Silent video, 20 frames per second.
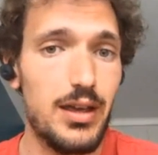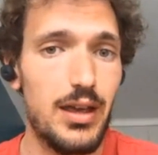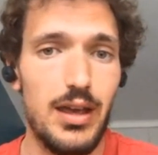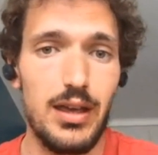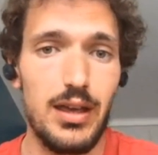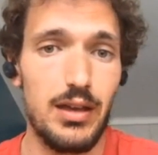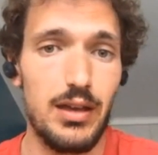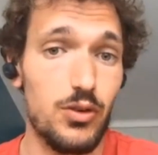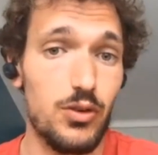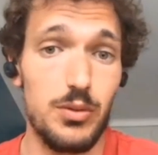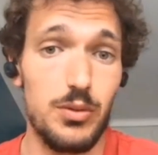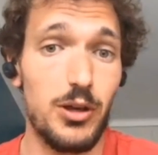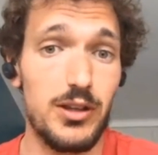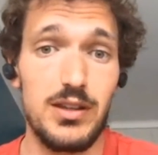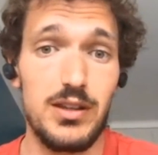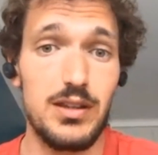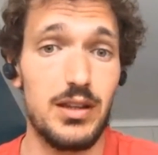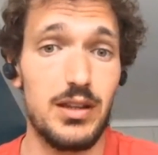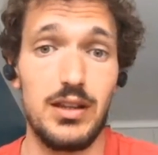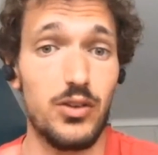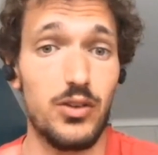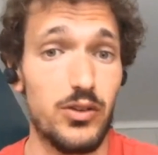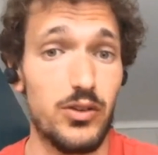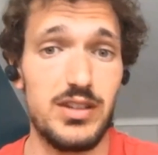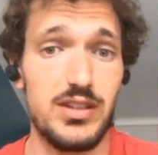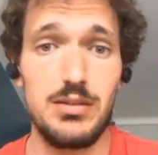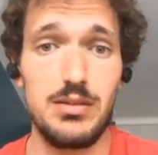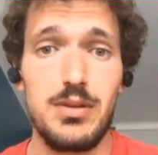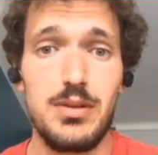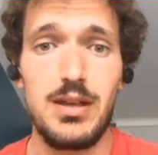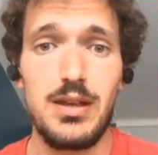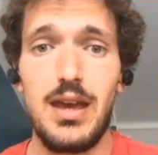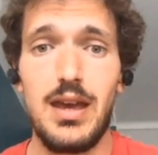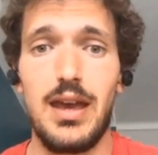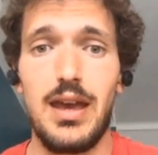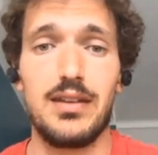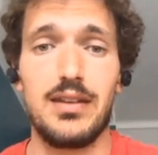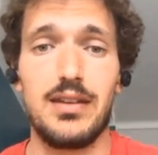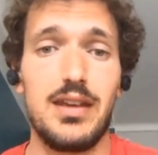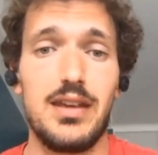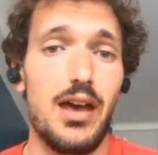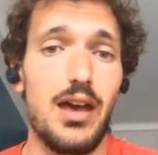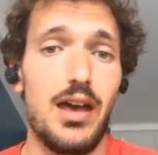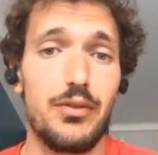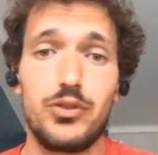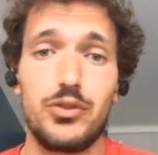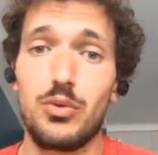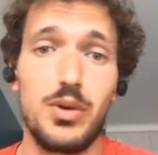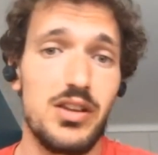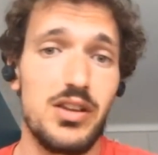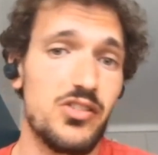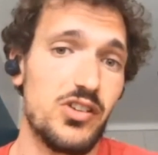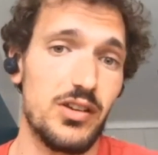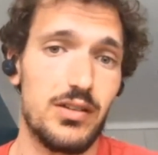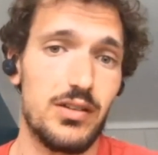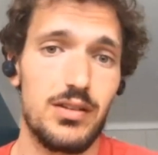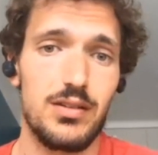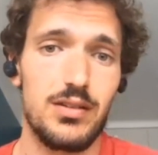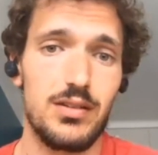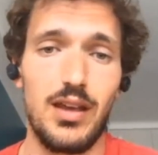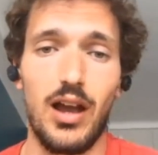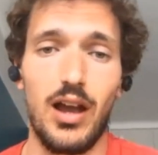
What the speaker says: everybody in the team, and they have to reach it. They